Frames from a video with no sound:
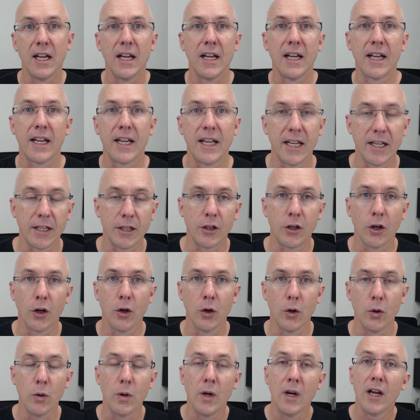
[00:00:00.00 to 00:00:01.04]
hit
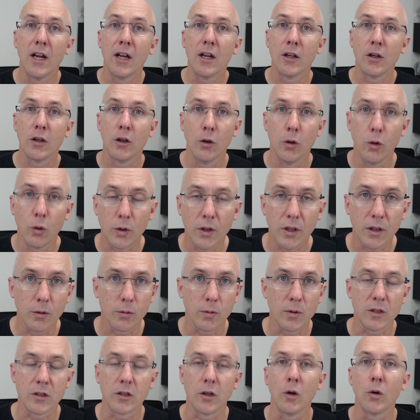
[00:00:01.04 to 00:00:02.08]
go, look at the
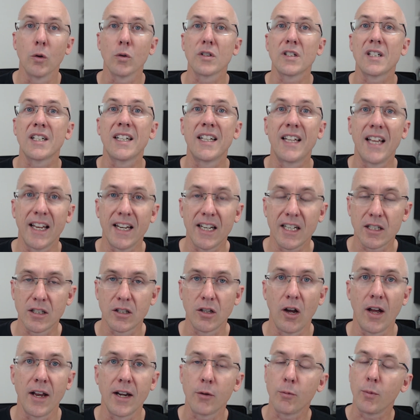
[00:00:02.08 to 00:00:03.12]
results, get
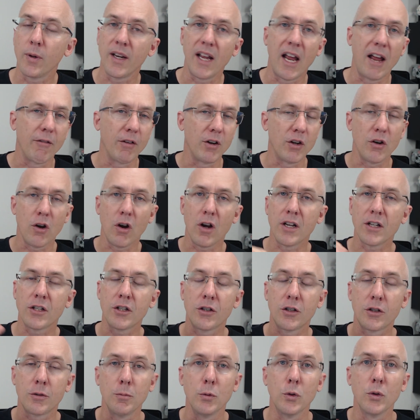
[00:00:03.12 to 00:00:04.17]
excited when they have a nice
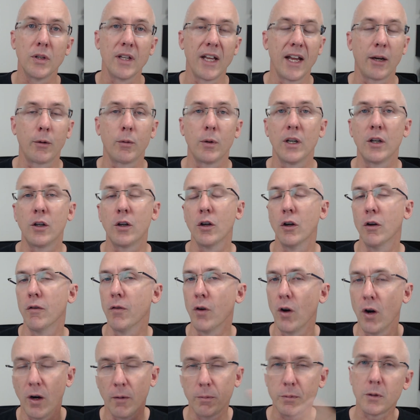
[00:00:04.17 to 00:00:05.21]
smooth equity curve,
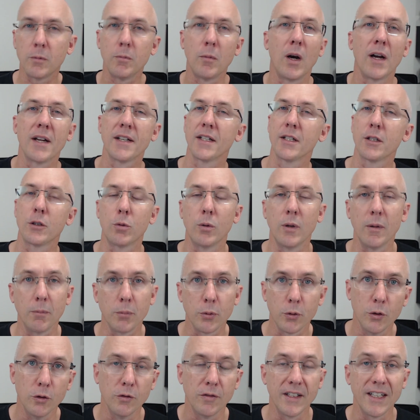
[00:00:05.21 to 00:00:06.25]
optimize it to
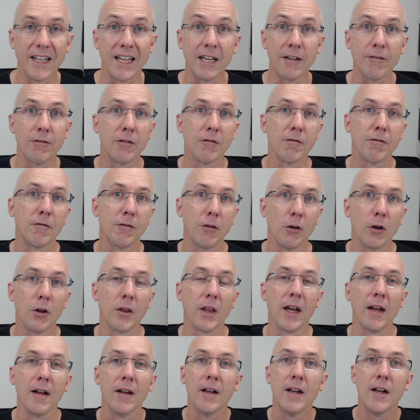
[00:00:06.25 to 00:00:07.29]
improve it even
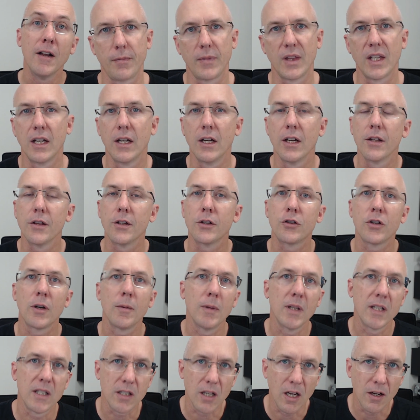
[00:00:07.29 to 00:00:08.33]
further. The trouble
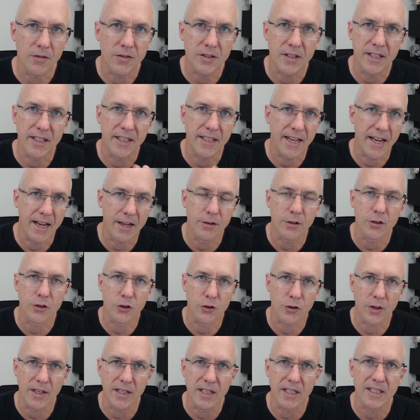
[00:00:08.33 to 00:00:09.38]
is, I've seen countless
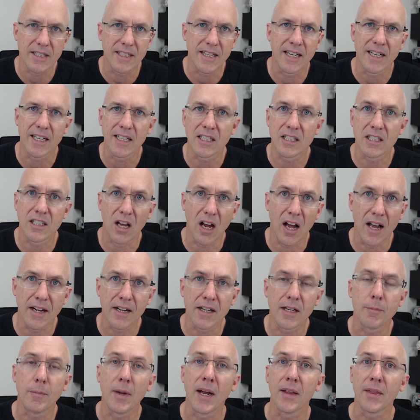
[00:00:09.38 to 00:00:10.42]
traders get excited
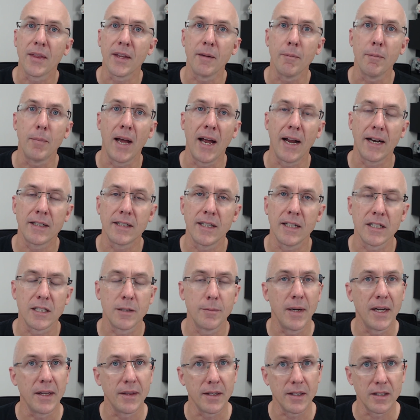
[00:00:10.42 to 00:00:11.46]
about their backtest,
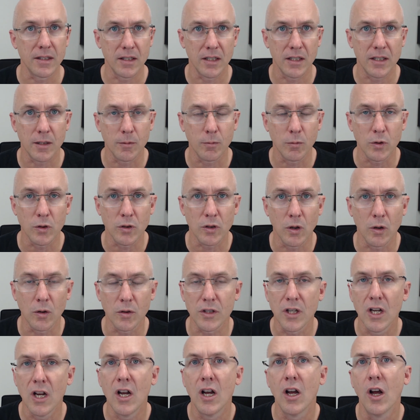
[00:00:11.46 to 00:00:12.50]
about their system results,
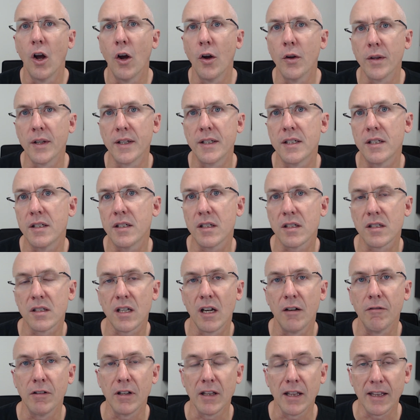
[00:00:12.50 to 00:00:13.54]
only to
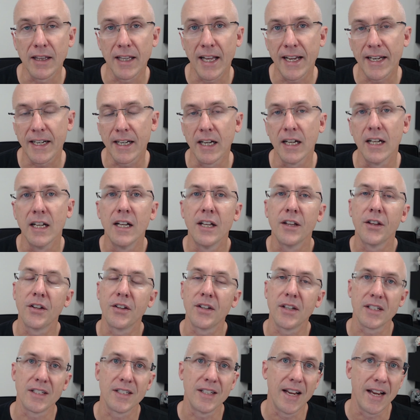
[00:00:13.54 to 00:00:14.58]
discover later that
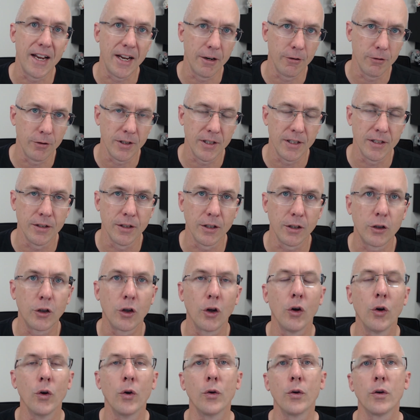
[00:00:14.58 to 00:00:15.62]
there's an error in the
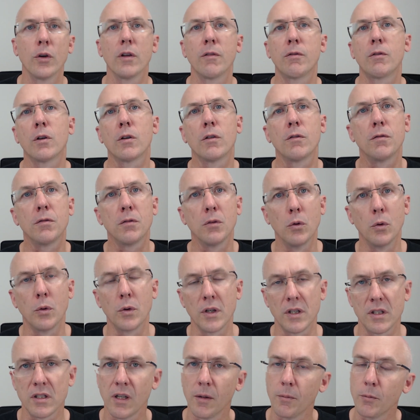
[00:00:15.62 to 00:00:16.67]
code, or they've got a flawed
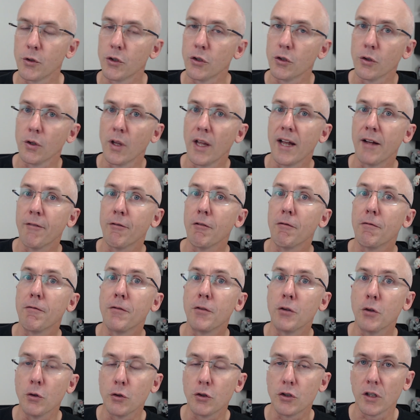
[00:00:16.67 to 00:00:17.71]
assumption, or they have a
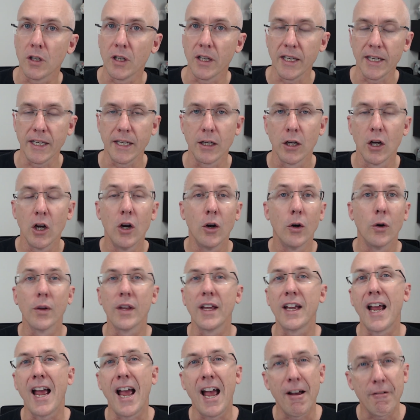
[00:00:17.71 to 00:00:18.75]
future leak, or
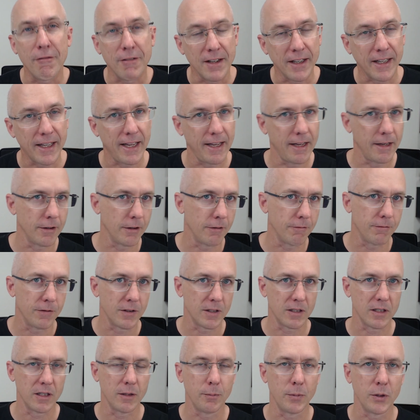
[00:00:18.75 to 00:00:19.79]
they haven't accounted for
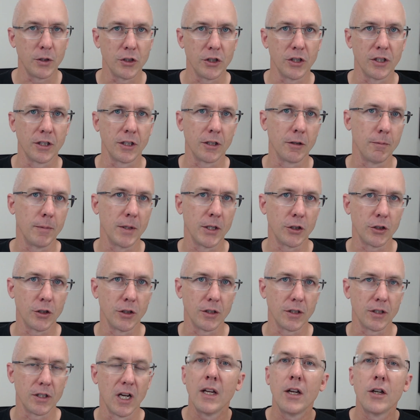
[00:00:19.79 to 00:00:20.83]
slippage and
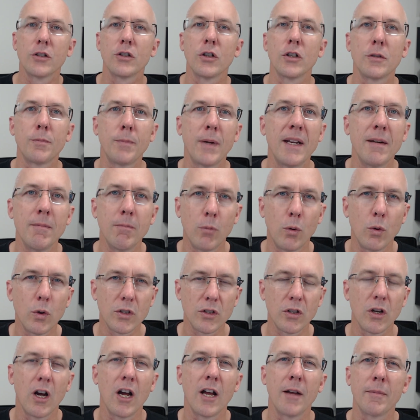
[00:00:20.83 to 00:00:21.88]
commissions. So spend more
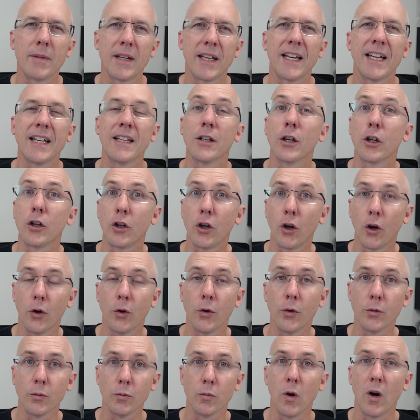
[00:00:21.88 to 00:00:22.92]
time getting the
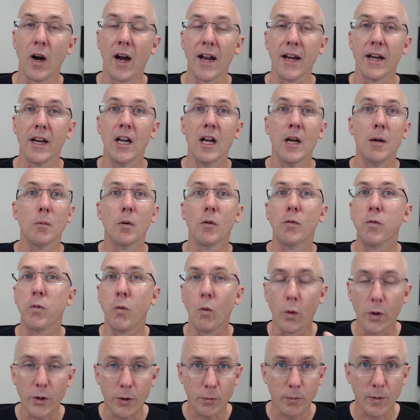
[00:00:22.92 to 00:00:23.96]
code right
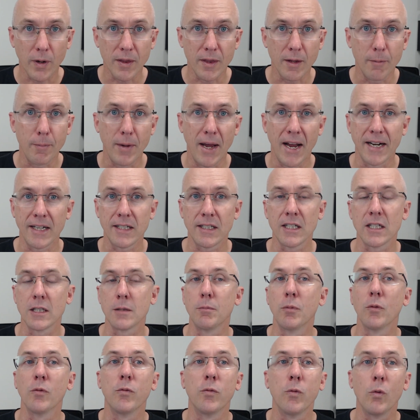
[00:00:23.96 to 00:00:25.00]
before you run the backtest,
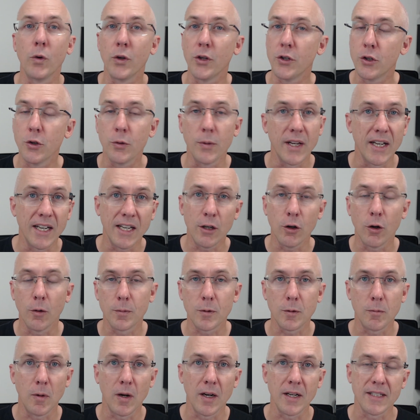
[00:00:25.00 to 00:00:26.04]
before you do any
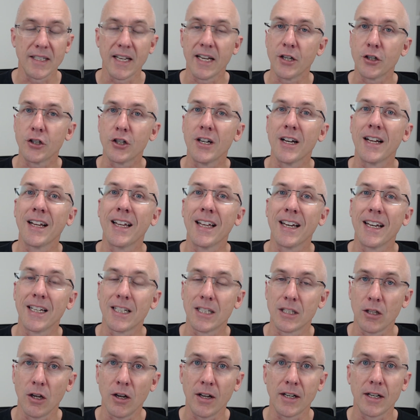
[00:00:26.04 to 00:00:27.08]
optimization, and get
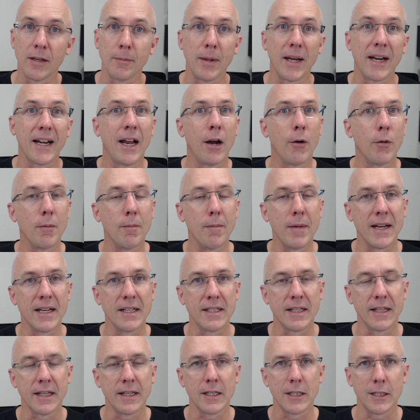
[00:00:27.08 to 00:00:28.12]
excited about how
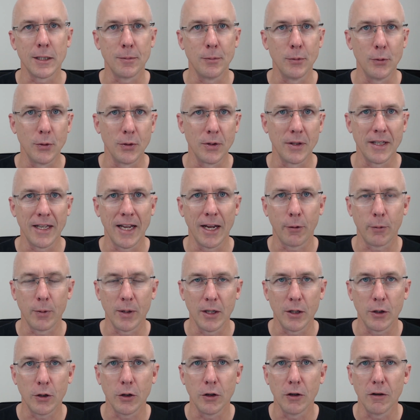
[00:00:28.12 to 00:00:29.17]
amazing and smooth the equity
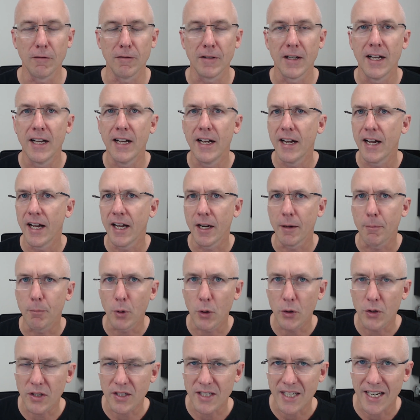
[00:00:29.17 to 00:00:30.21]
curve. And a
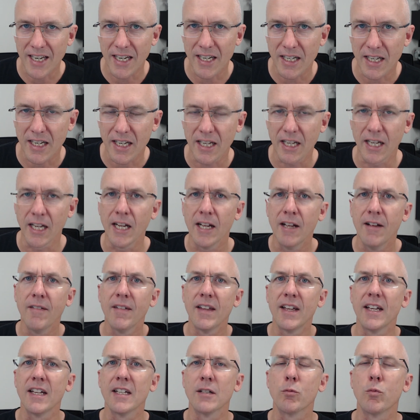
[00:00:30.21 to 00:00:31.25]
bonus hint here
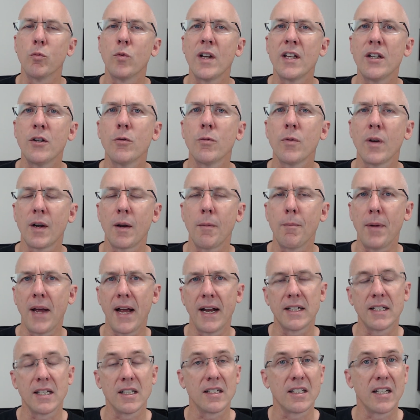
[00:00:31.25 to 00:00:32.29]
is when you run a
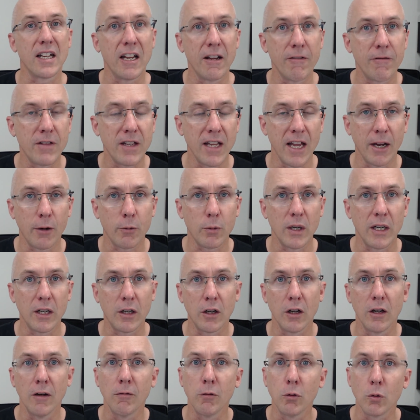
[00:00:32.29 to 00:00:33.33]
backtest, if the equity
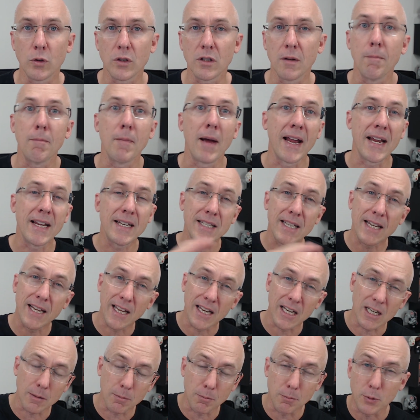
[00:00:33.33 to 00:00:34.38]
curve looks amazing and
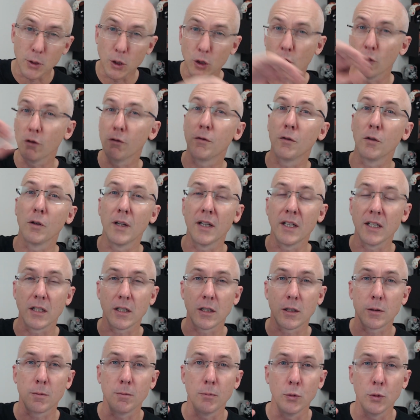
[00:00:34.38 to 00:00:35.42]
it's beautiful and
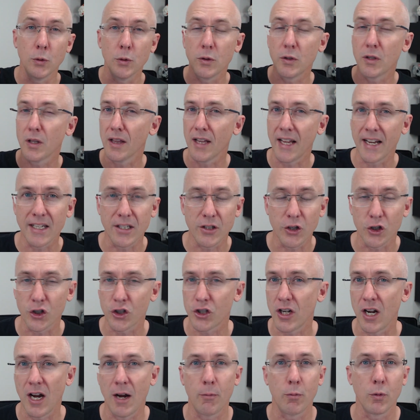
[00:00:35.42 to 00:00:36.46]
smooth, laser
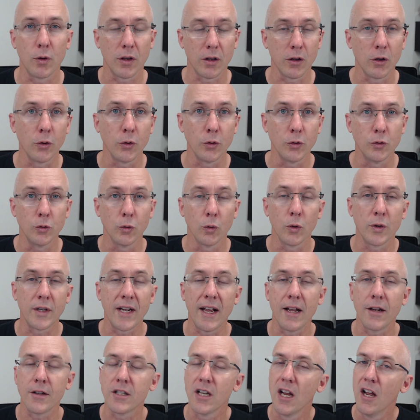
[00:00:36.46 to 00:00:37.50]
sharp with low drawdowns,